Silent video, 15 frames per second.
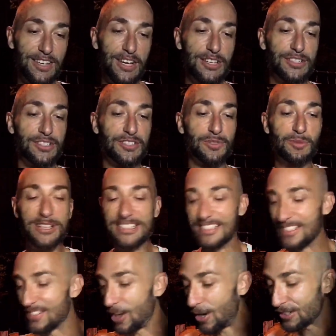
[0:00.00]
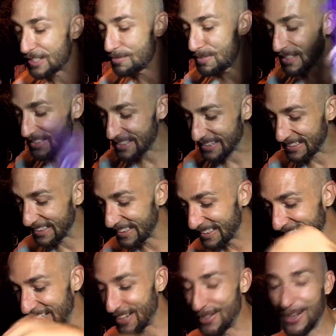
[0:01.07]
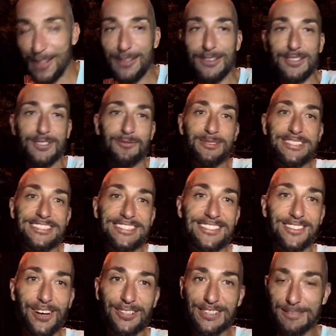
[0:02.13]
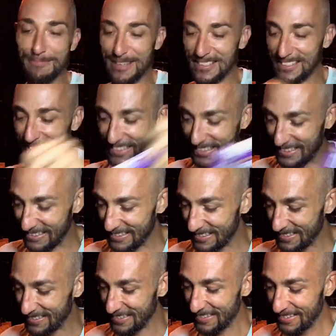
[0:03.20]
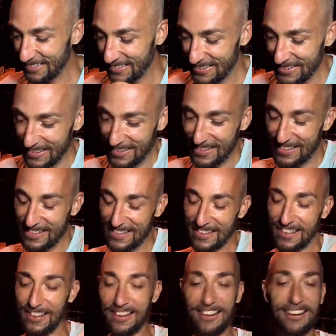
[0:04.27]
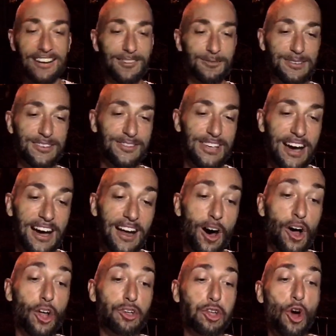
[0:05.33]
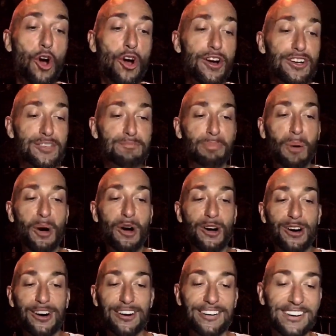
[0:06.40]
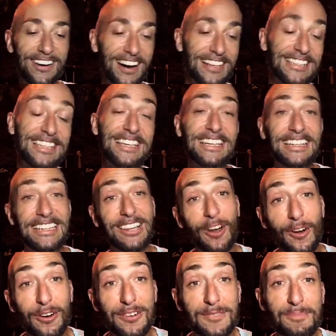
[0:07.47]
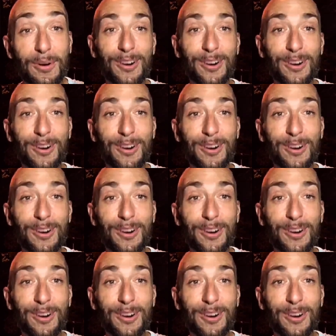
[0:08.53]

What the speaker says: sweet and salty mix again. Another sweet and salty mix again. We've got a Lars bar, a kid Lars bar,